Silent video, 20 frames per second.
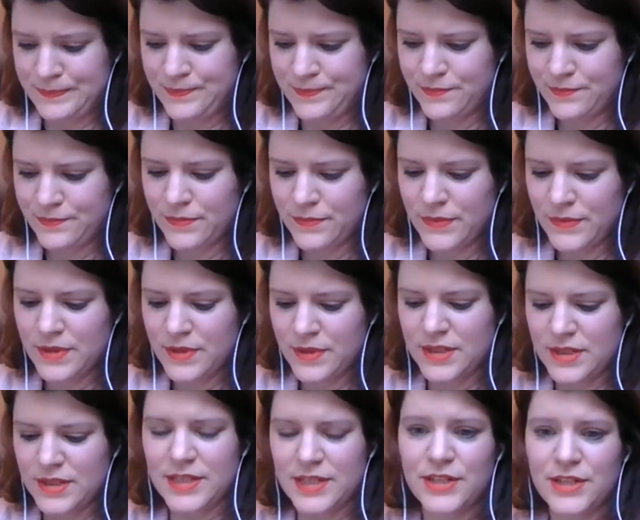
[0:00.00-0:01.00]

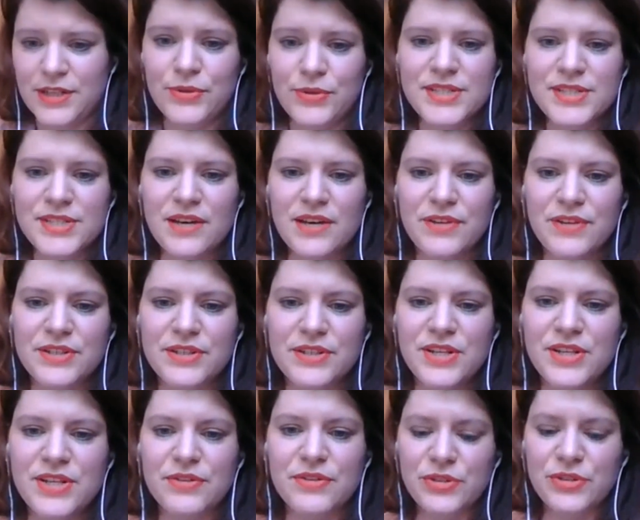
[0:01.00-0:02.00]
UNICEF
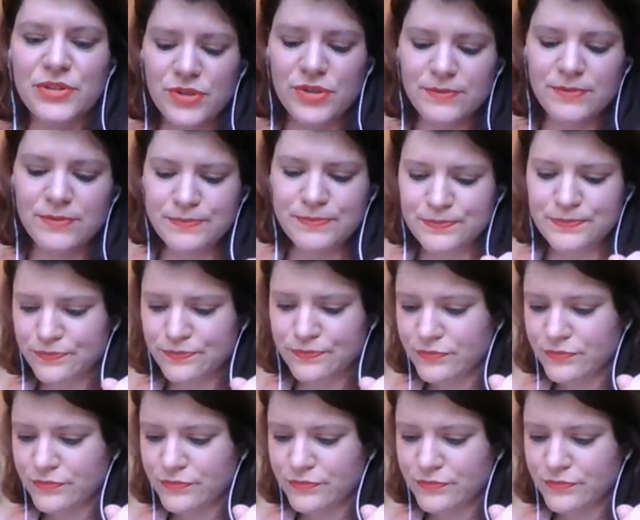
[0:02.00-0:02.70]
and Save the Children.